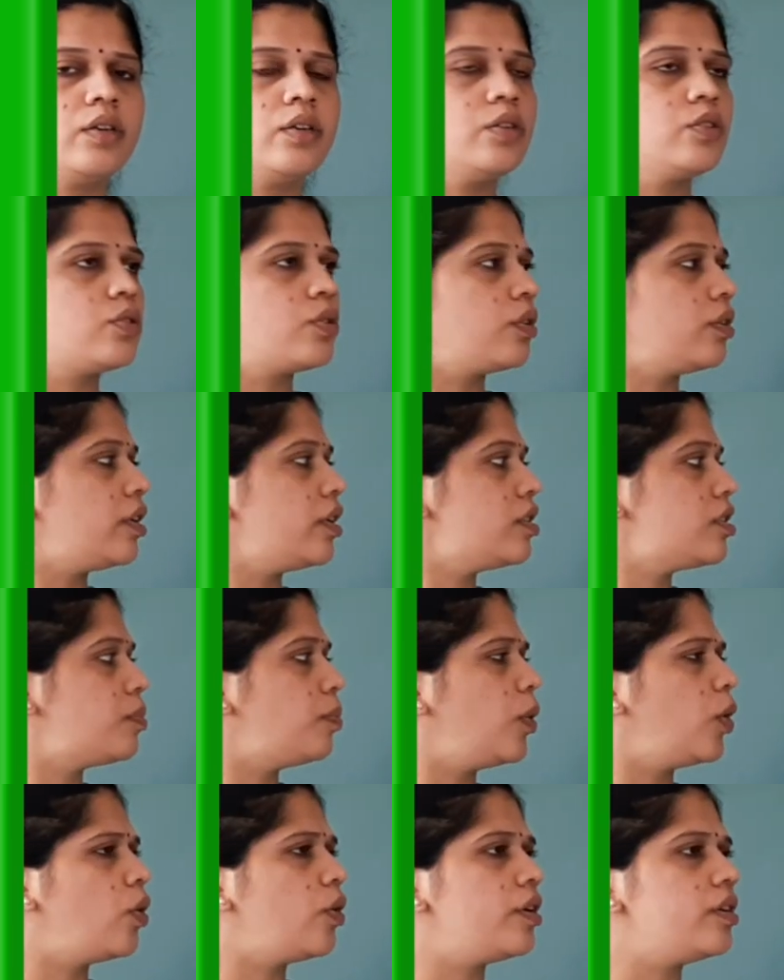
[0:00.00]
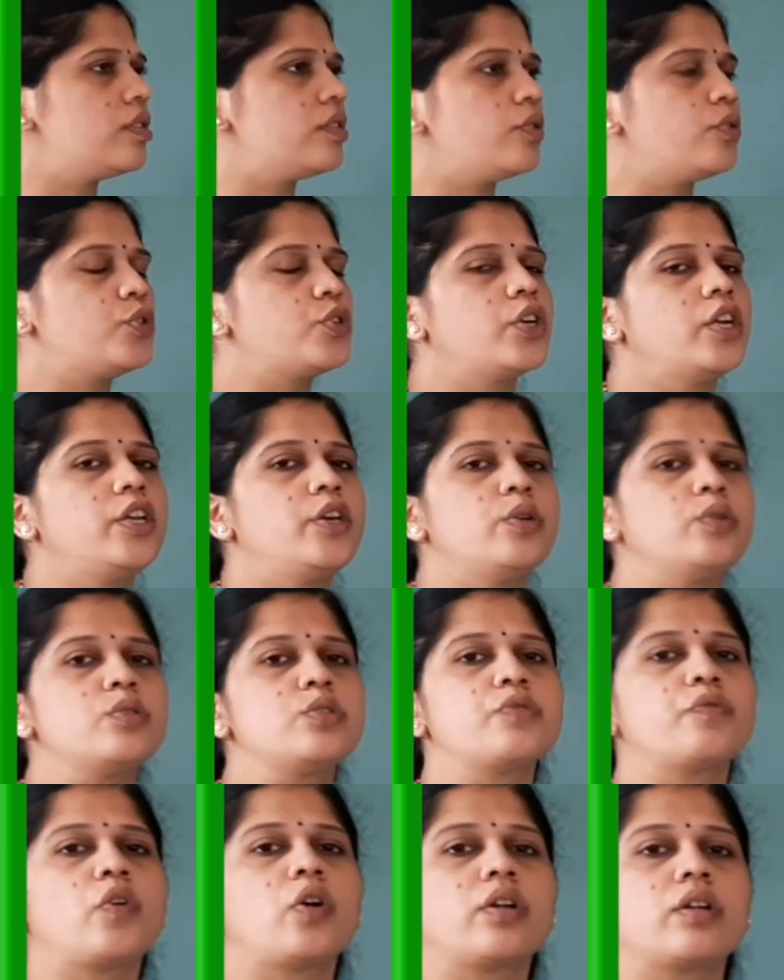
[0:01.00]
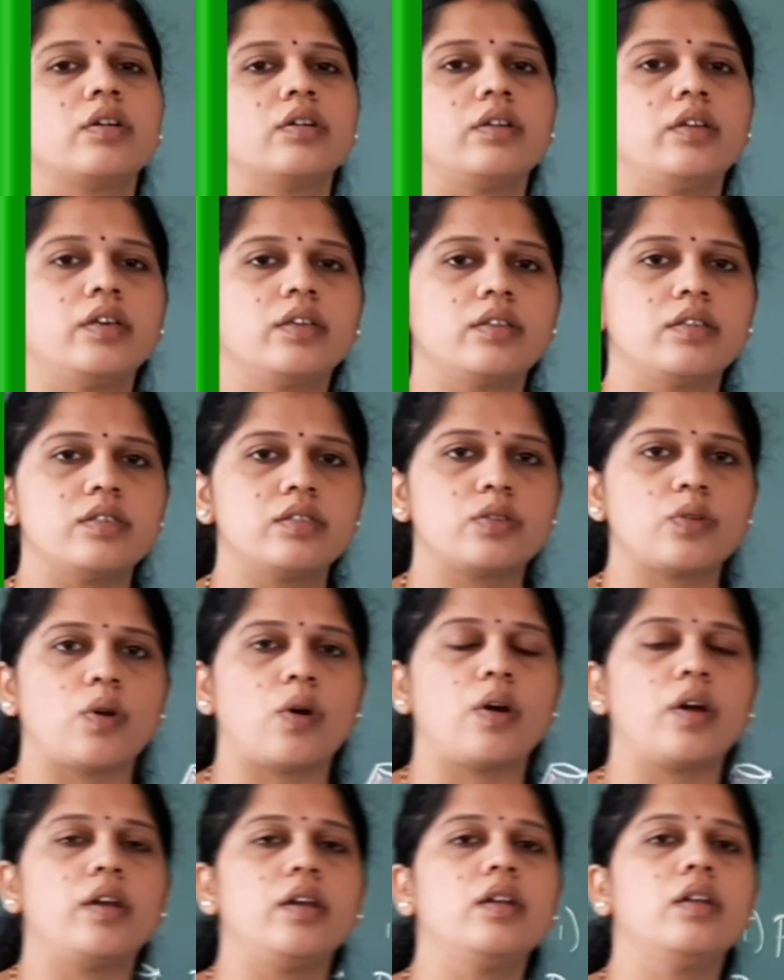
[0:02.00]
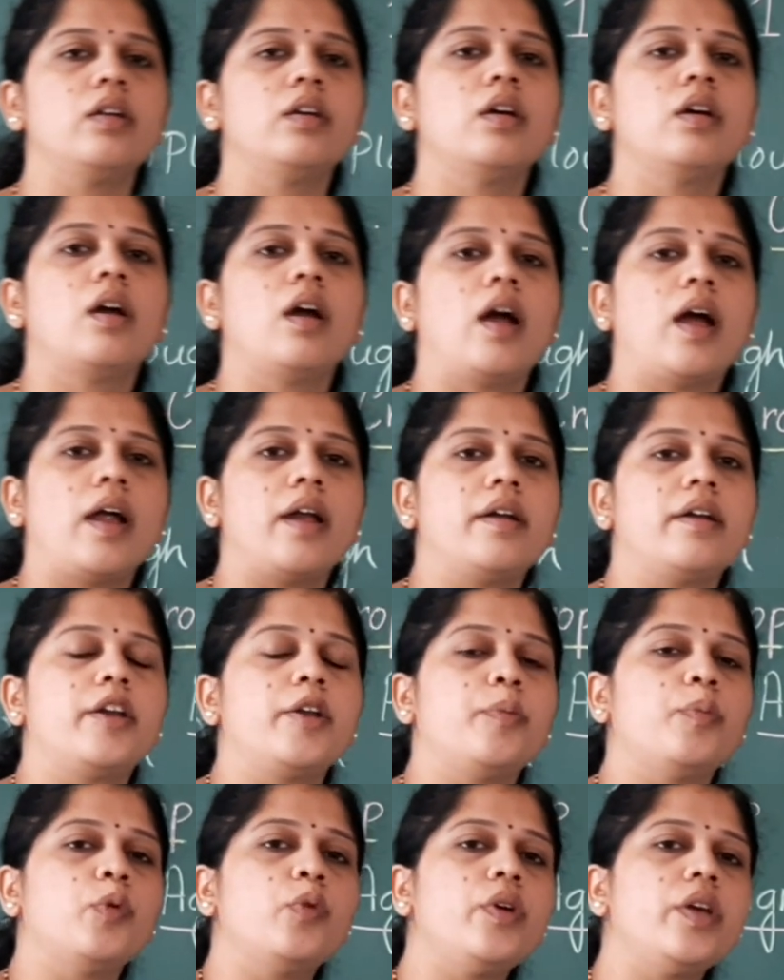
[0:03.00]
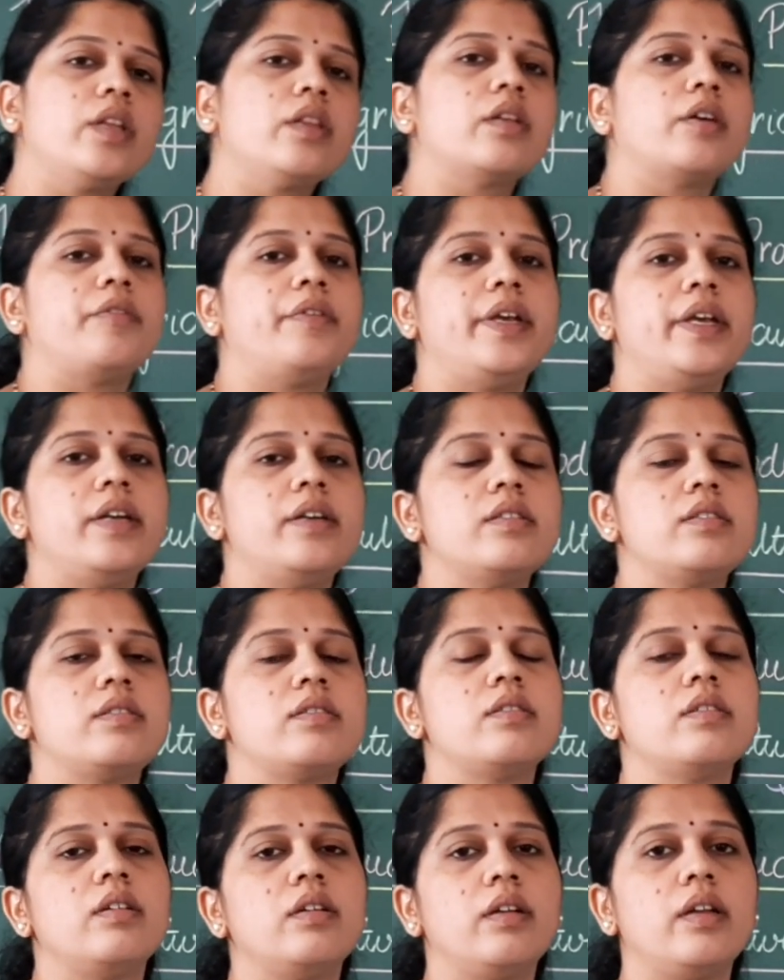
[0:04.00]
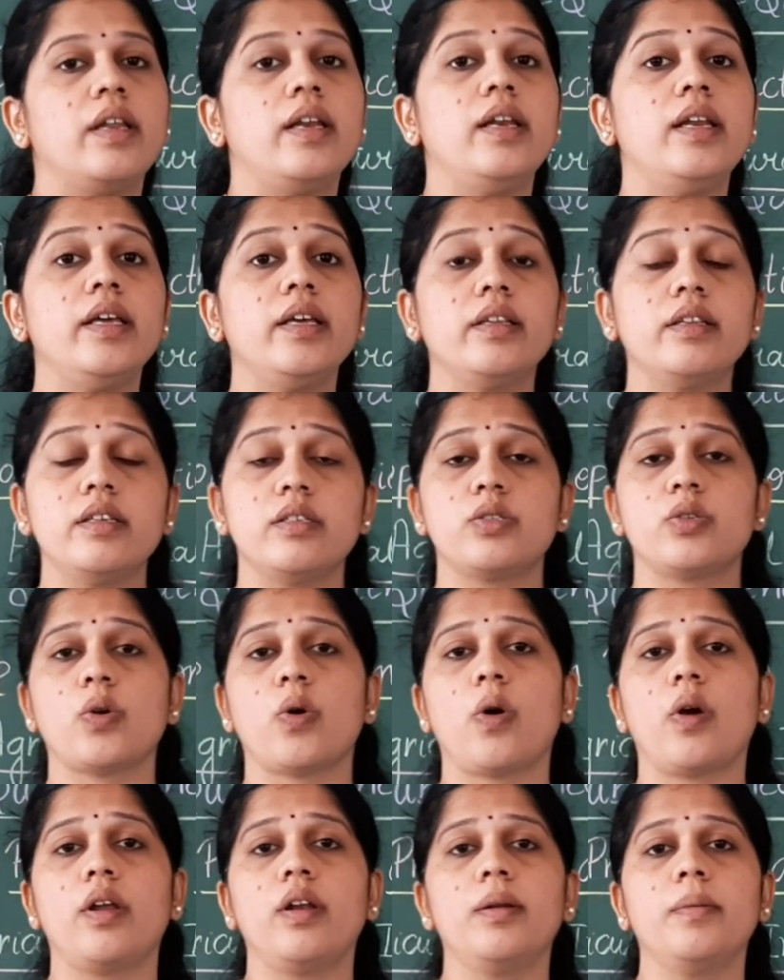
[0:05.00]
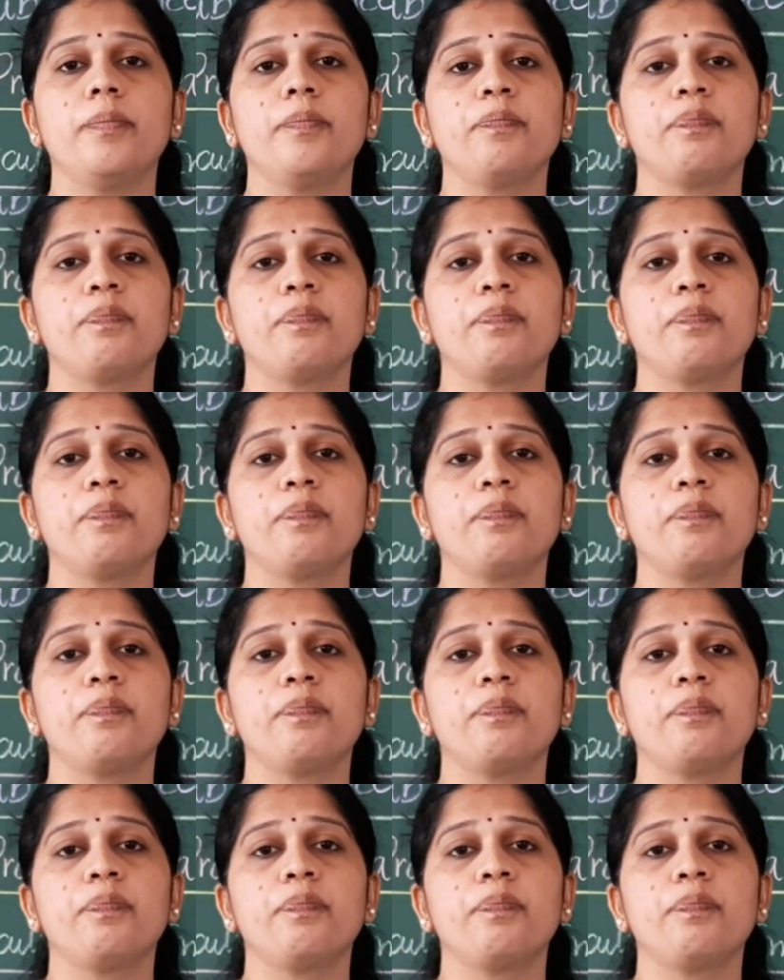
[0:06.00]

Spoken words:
So this plough is usually used for turning the soil and removing the weeds, tilling the soil,